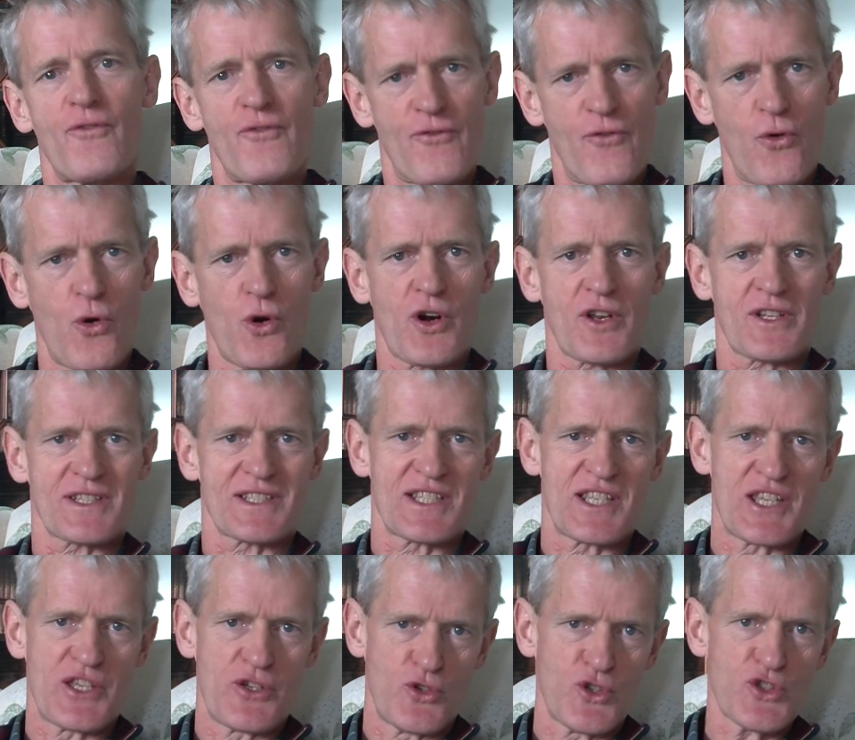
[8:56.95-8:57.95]

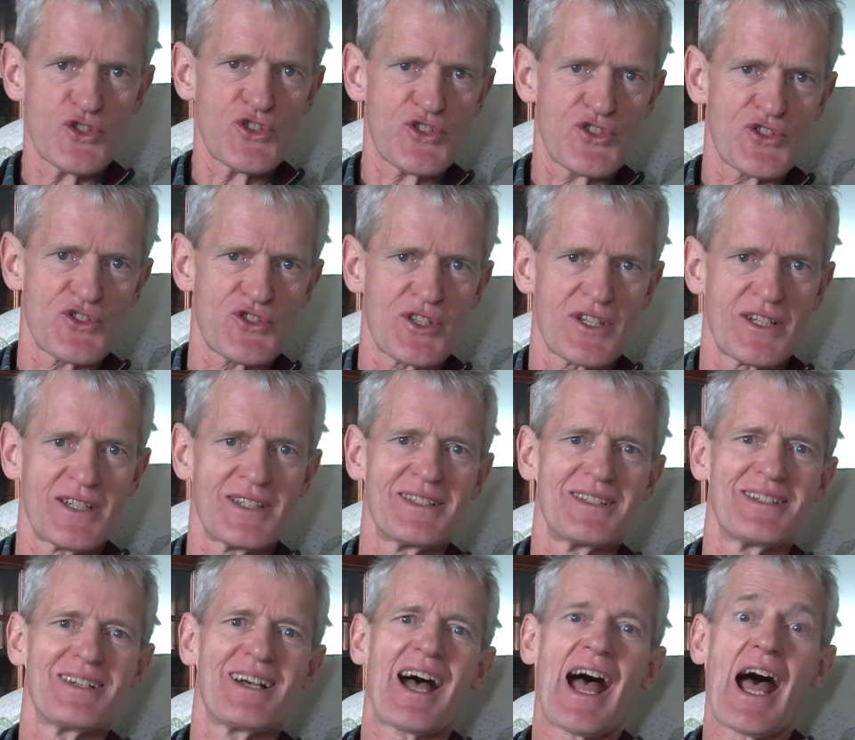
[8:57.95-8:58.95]
fortius,
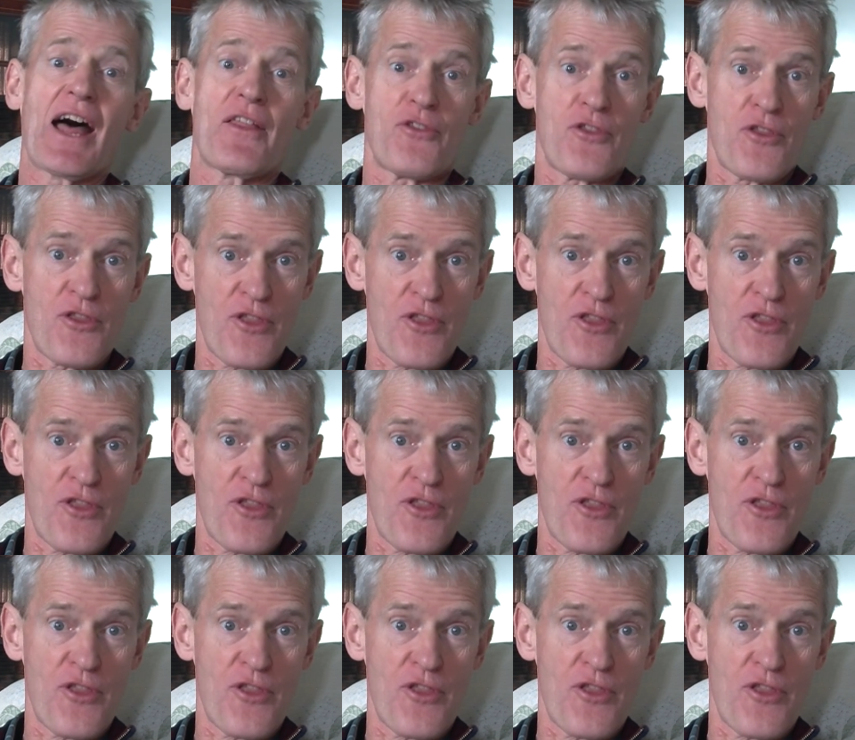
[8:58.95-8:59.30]
and